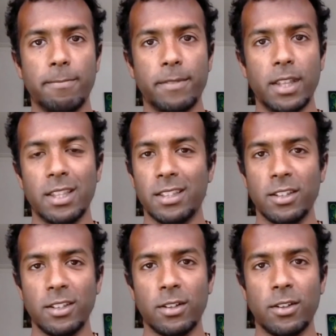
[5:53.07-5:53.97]
And
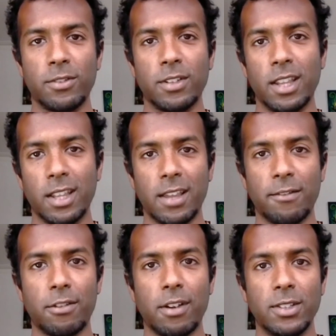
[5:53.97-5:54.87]
you'll often hear that
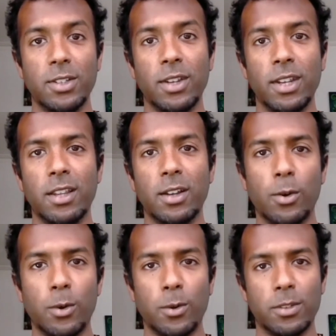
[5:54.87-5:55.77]
phrase, you hear the
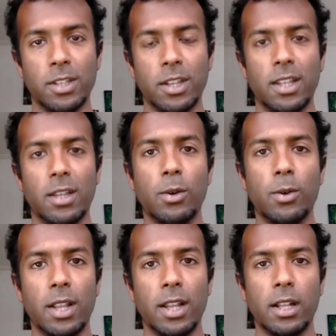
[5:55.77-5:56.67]
call, do you hear the
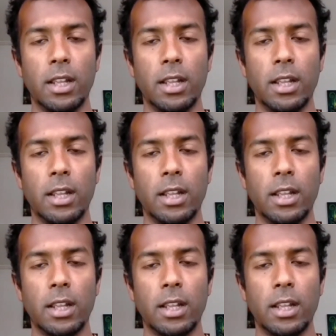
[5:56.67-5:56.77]
calling?